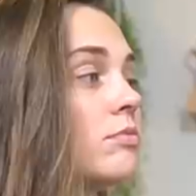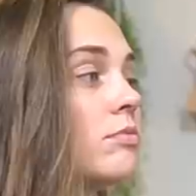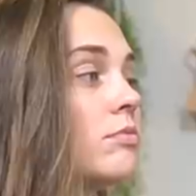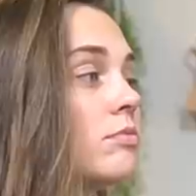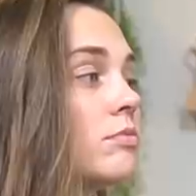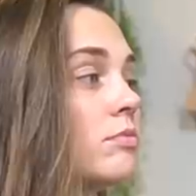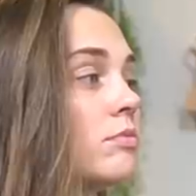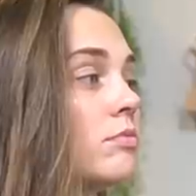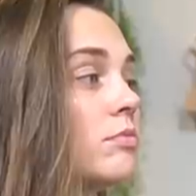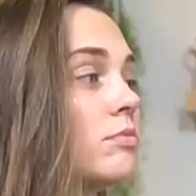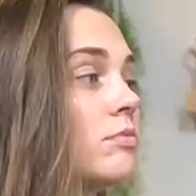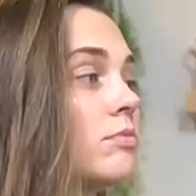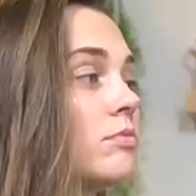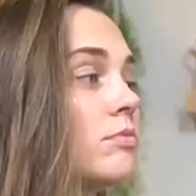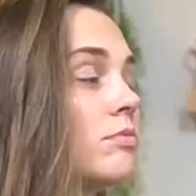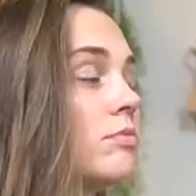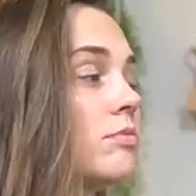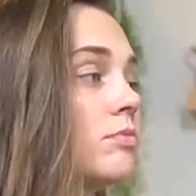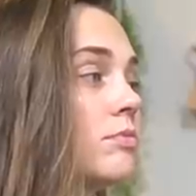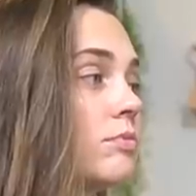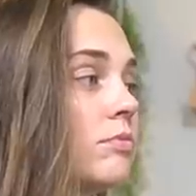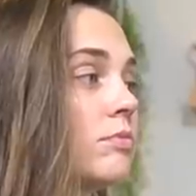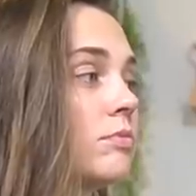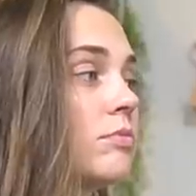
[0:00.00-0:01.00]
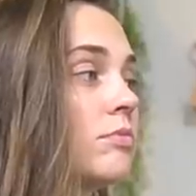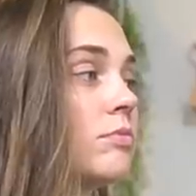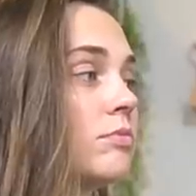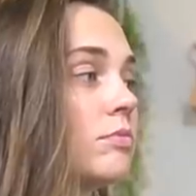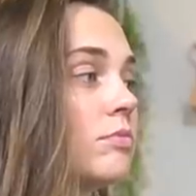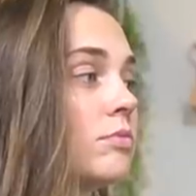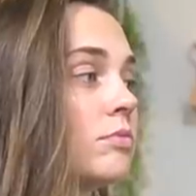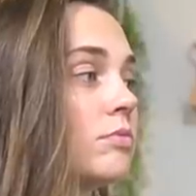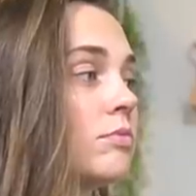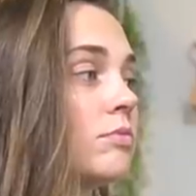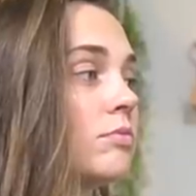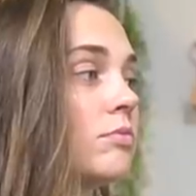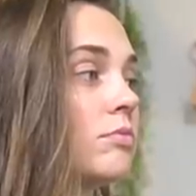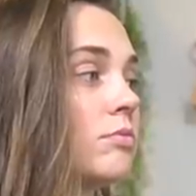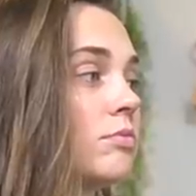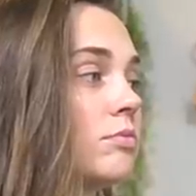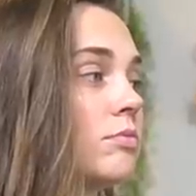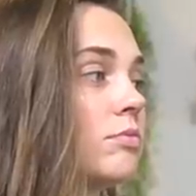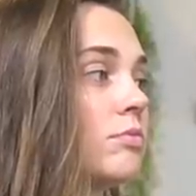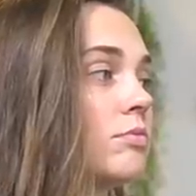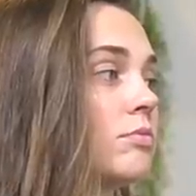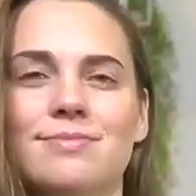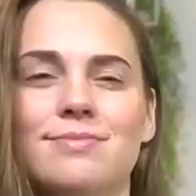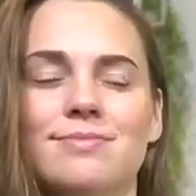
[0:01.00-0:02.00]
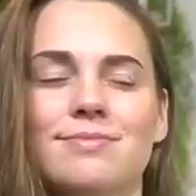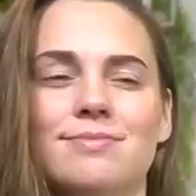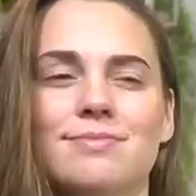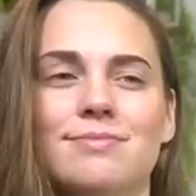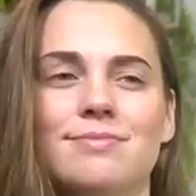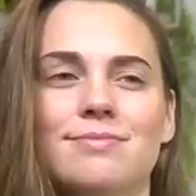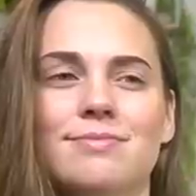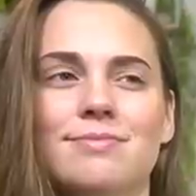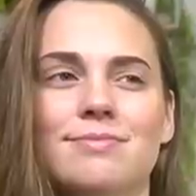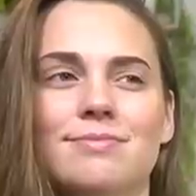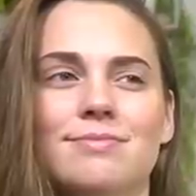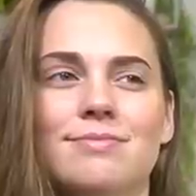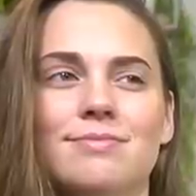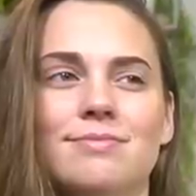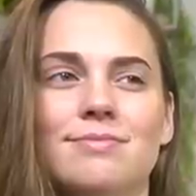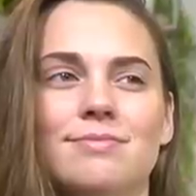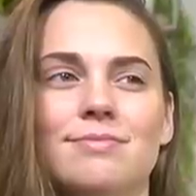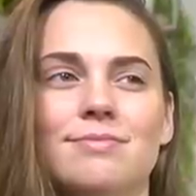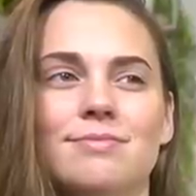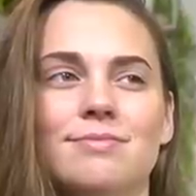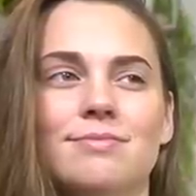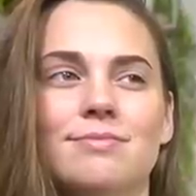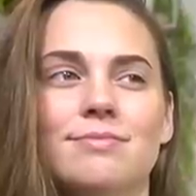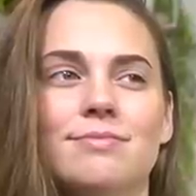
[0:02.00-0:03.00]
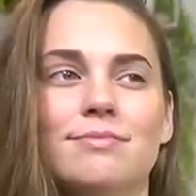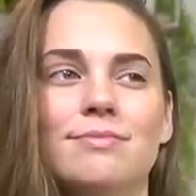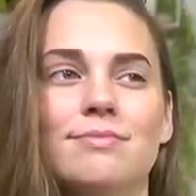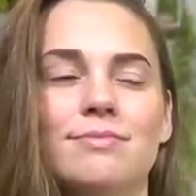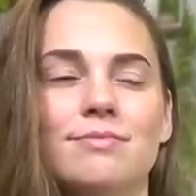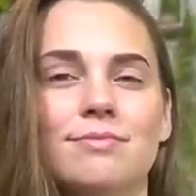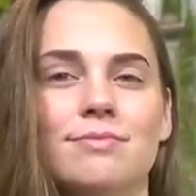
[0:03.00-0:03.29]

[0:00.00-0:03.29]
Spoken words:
(silent)